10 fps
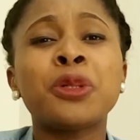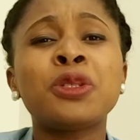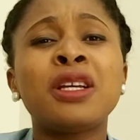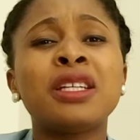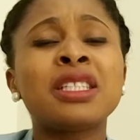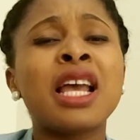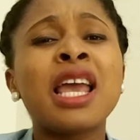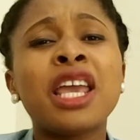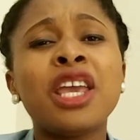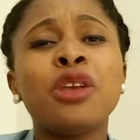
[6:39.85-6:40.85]
so that
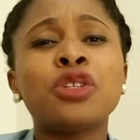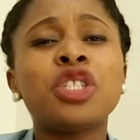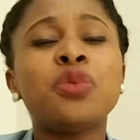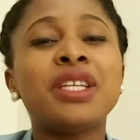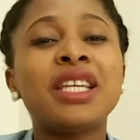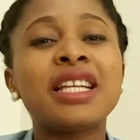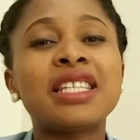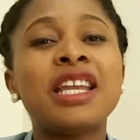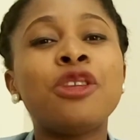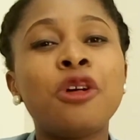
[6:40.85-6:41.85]
he or she will get
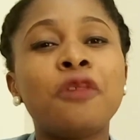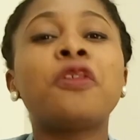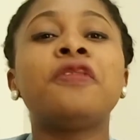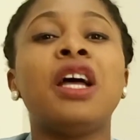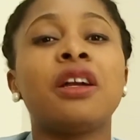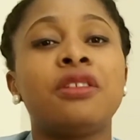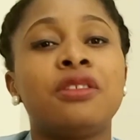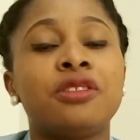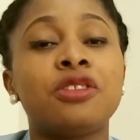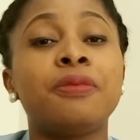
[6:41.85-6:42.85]
enough of that
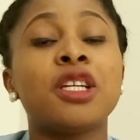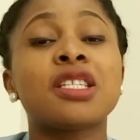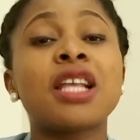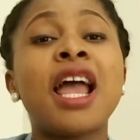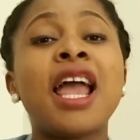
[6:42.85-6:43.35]
colostrum, because